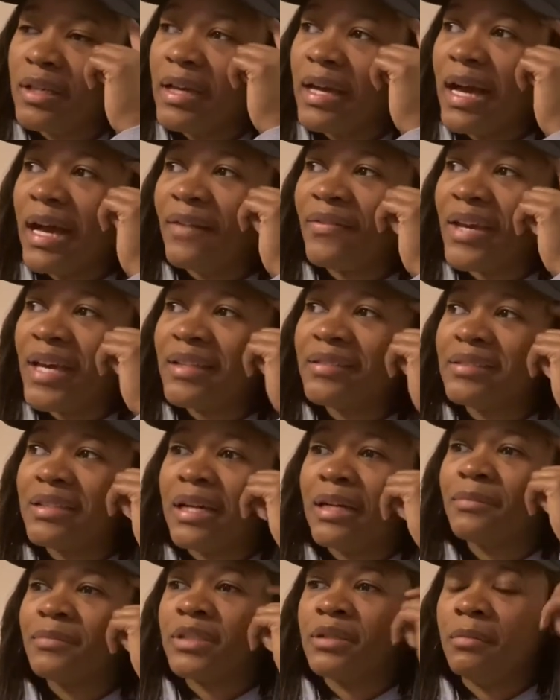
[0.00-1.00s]
I've had
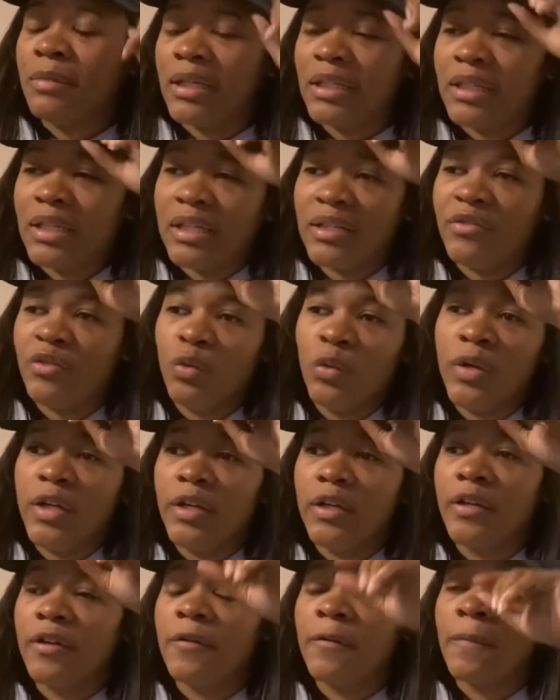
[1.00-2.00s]
times in my life
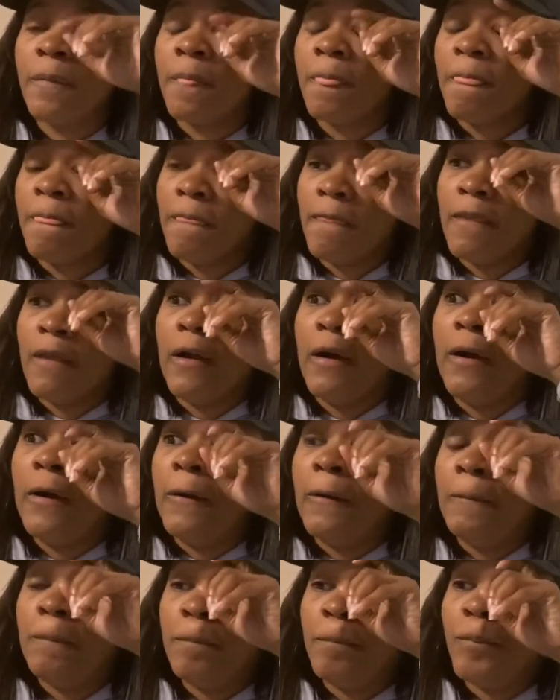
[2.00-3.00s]
where
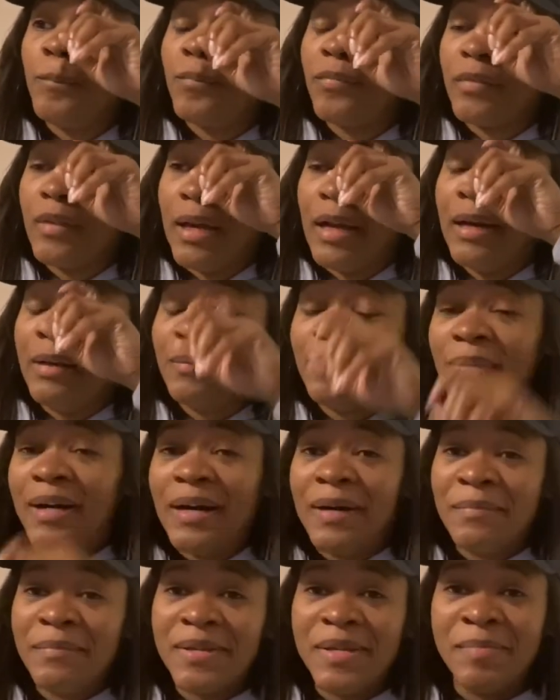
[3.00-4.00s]
um, I'm,
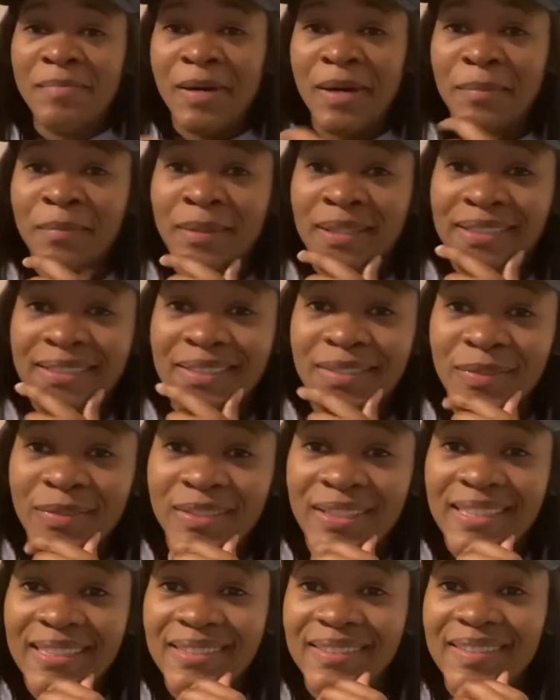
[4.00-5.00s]
I'm in my place of
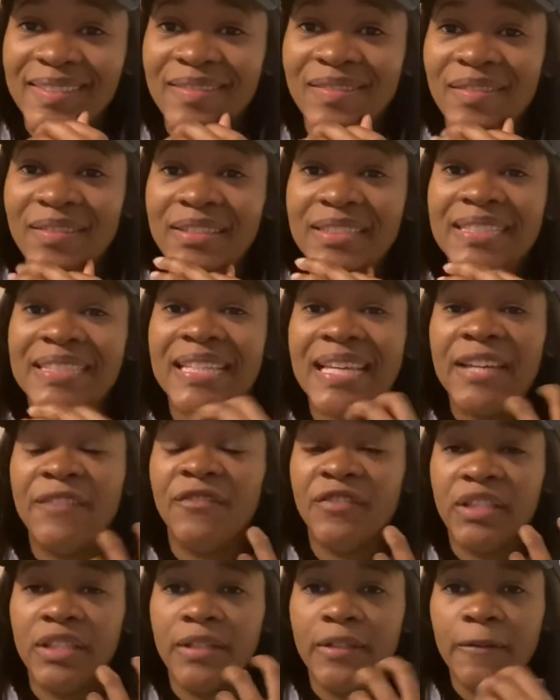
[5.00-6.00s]
safety,
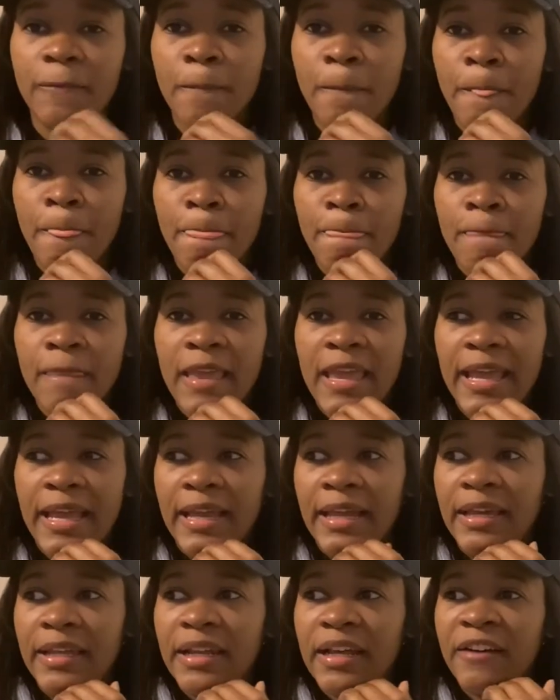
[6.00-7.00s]
safety
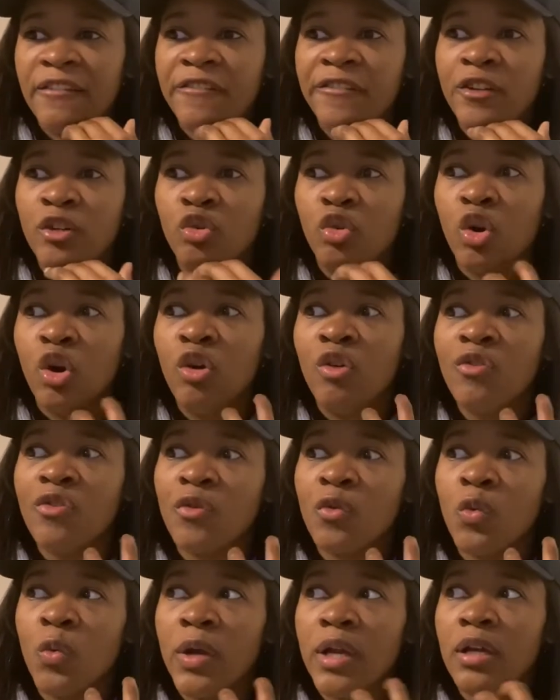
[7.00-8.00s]
and I feel
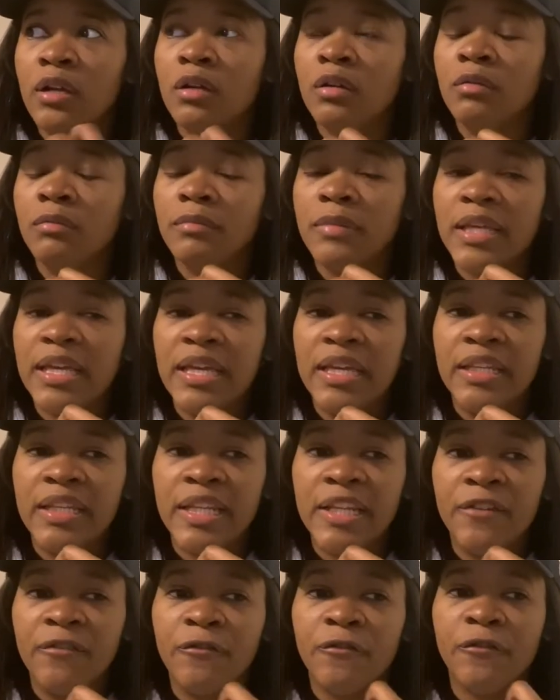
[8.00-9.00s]
overwhelmed and,
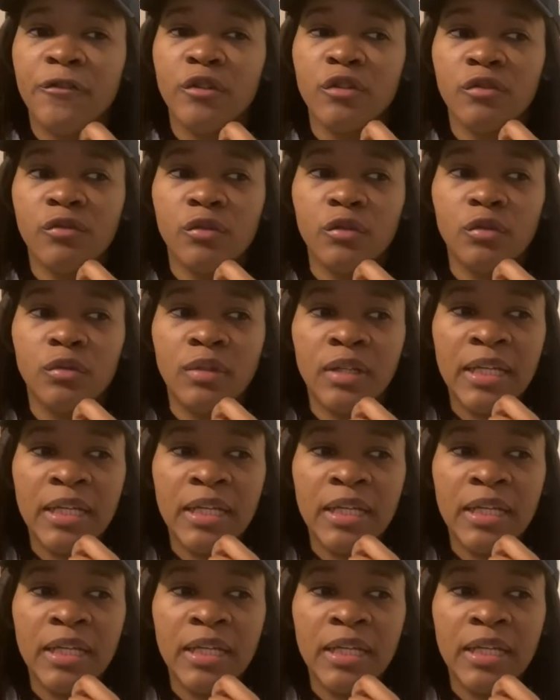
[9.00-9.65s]
and fearful.